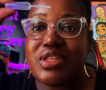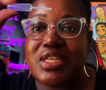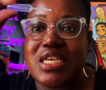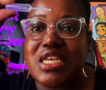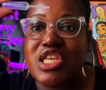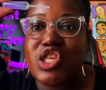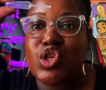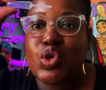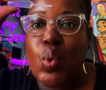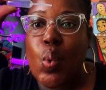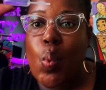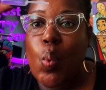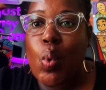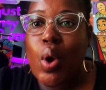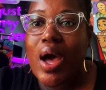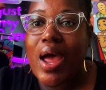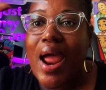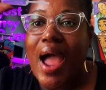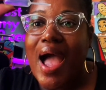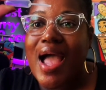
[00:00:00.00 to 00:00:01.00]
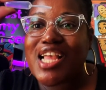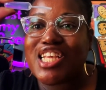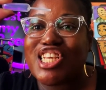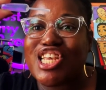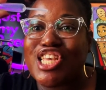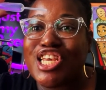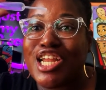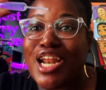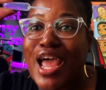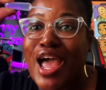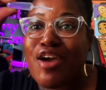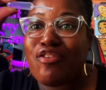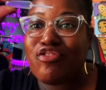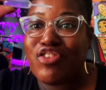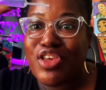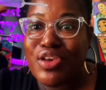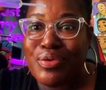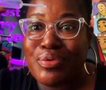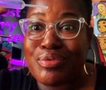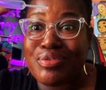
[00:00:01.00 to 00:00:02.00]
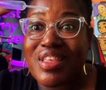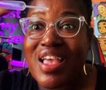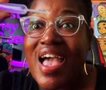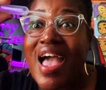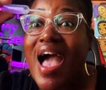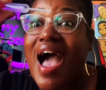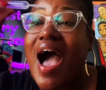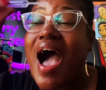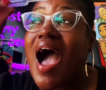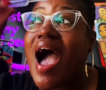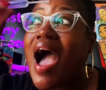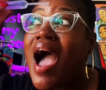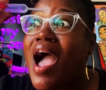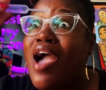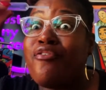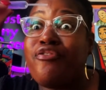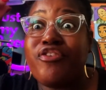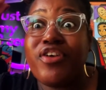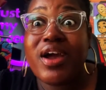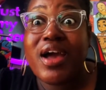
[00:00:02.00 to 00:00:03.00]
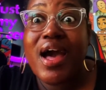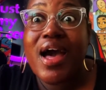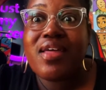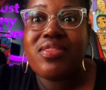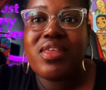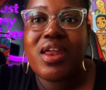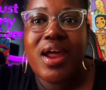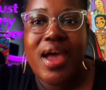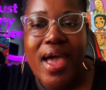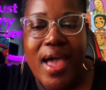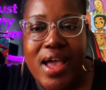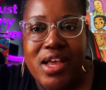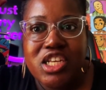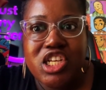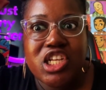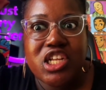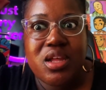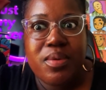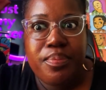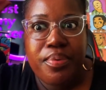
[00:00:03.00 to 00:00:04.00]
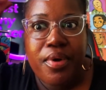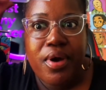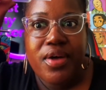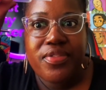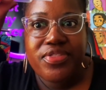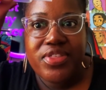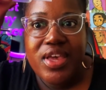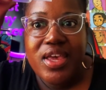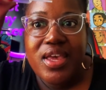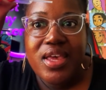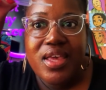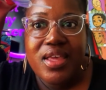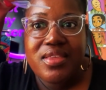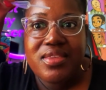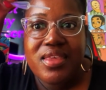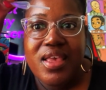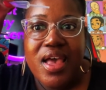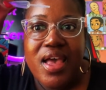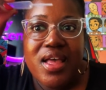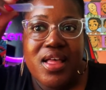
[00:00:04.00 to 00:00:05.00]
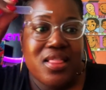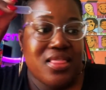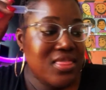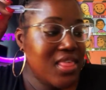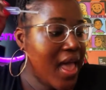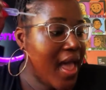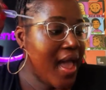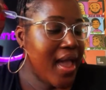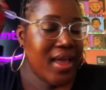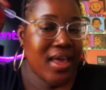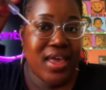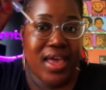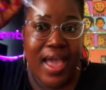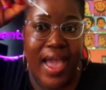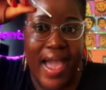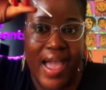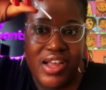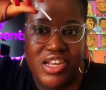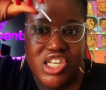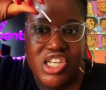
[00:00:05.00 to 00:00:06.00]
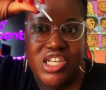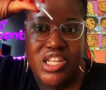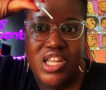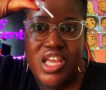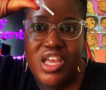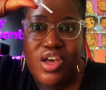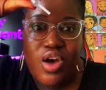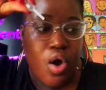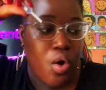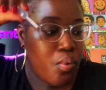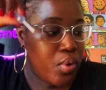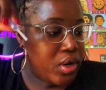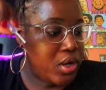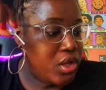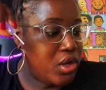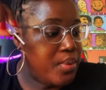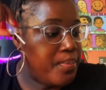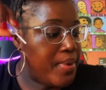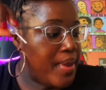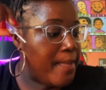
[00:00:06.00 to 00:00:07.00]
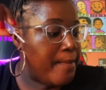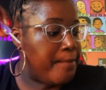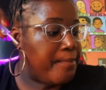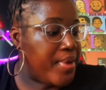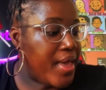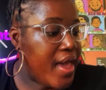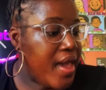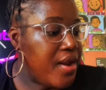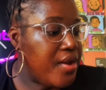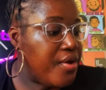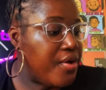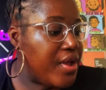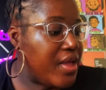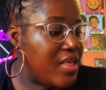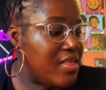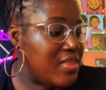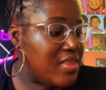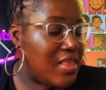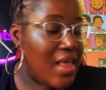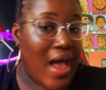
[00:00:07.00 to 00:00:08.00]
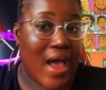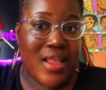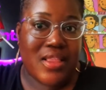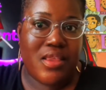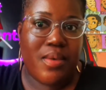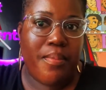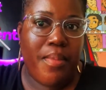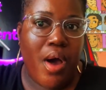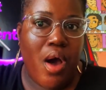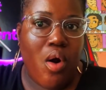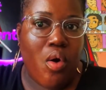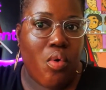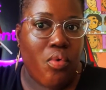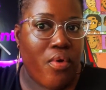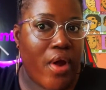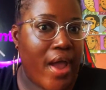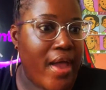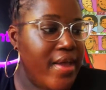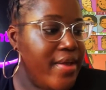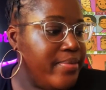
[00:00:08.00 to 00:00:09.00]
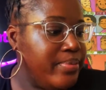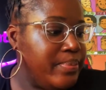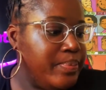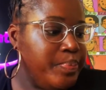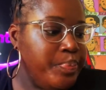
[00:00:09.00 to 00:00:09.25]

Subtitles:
These are what I should have used. I forgot that I actually brought these that can actually go a little bit better inside the mold, right?